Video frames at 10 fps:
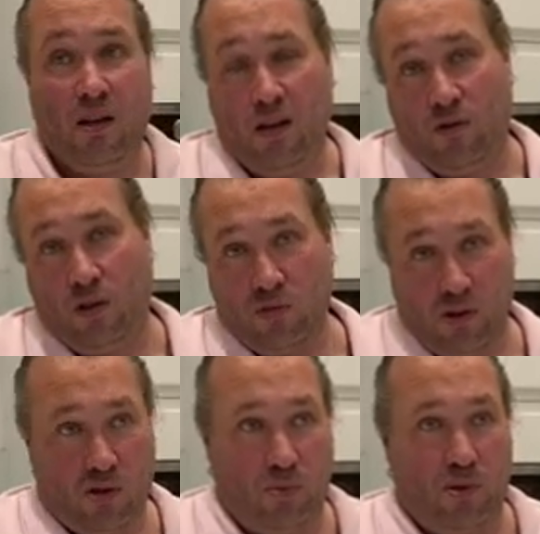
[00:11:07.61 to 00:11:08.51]
If you come to the
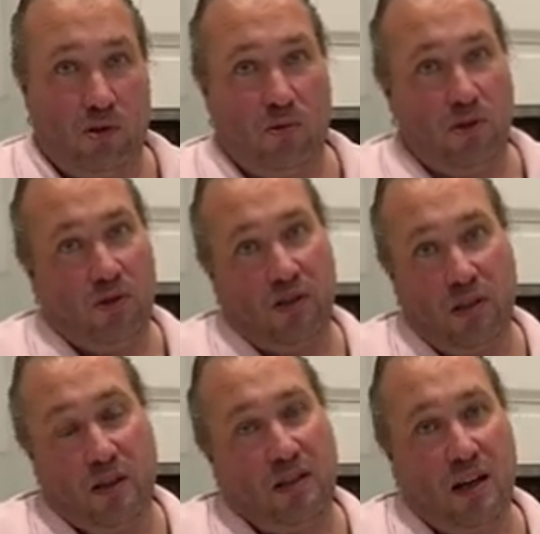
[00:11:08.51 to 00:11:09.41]
supper club, you'll see
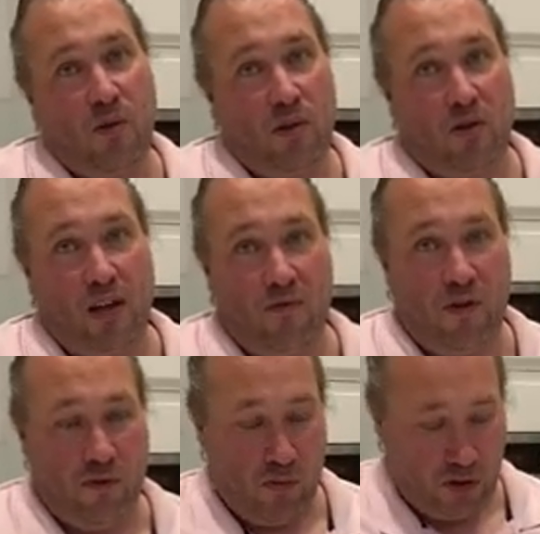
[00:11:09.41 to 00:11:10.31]
it's how we cook
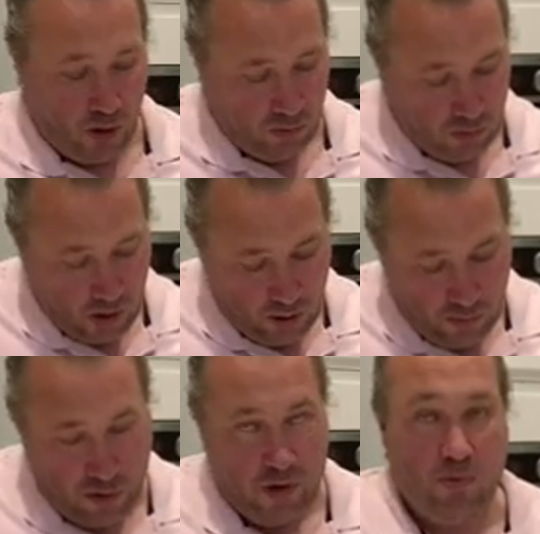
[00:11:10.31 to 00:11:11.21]
everything. We don't
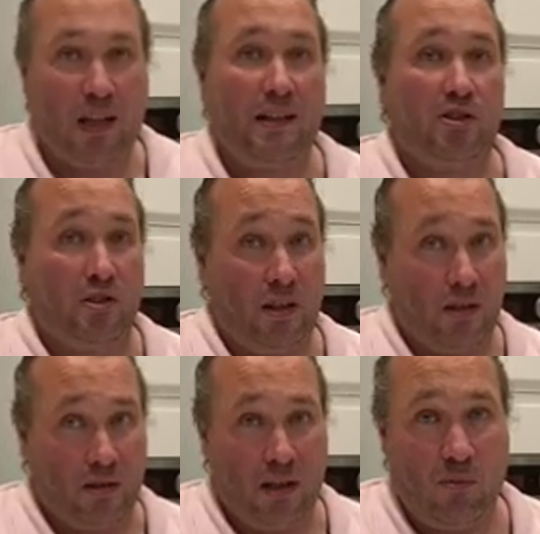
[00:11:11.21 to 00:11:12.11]
pre-blanch
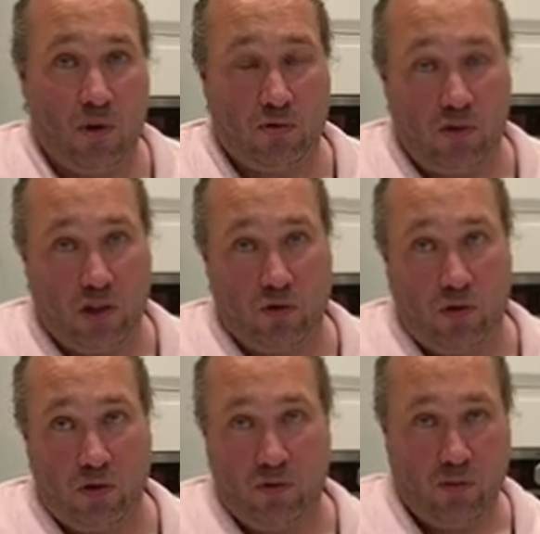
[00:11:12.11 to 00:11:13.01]
things like most
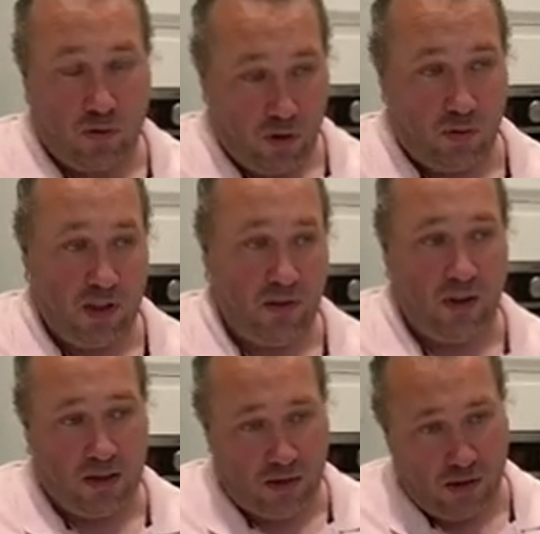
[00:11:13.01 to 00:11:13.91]
restaurants, we don't cook them in
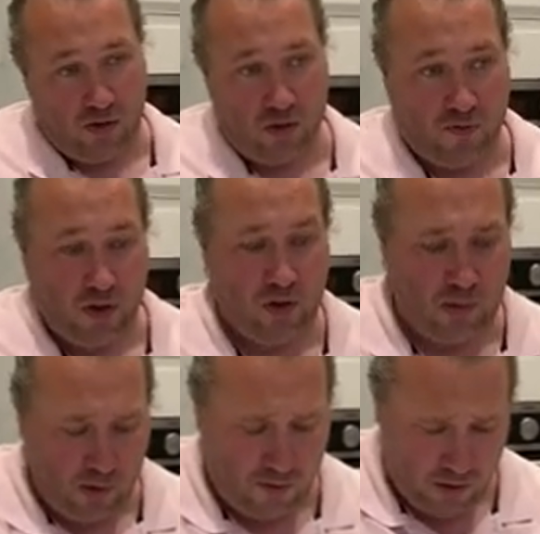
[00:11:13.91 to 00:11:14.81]
advance and then just finish them
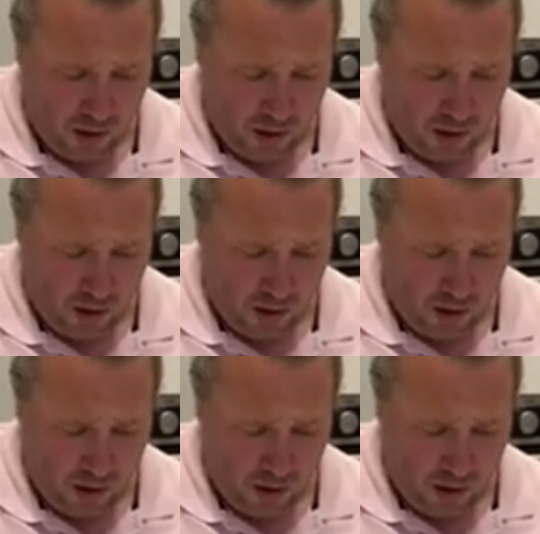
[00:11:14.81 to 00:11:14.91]
off.